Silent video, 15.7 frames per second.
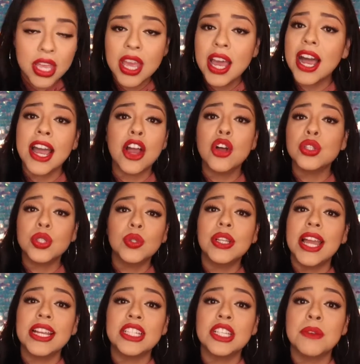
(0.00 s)
I also
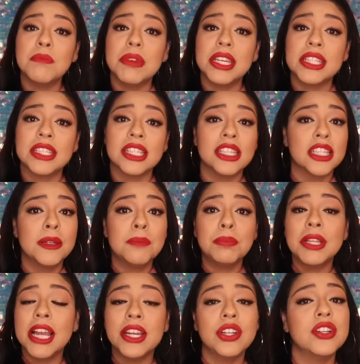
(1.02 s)
like to mix the lip
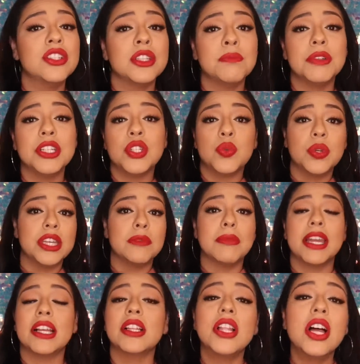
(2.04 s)
liners in between
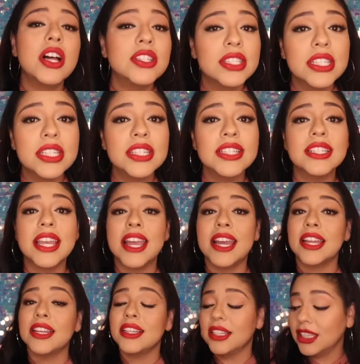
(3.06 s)
my glosses
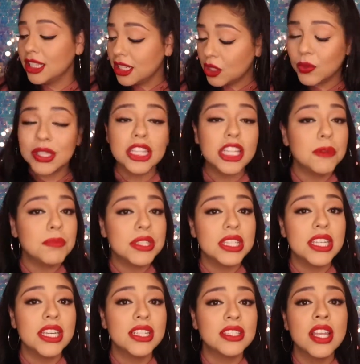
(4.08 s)
and liquid
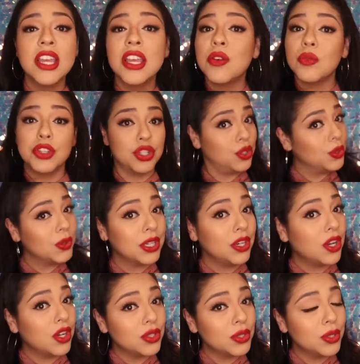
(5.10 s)
lipsticks, which you can
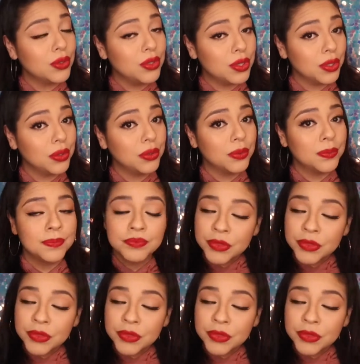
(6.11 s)
also do.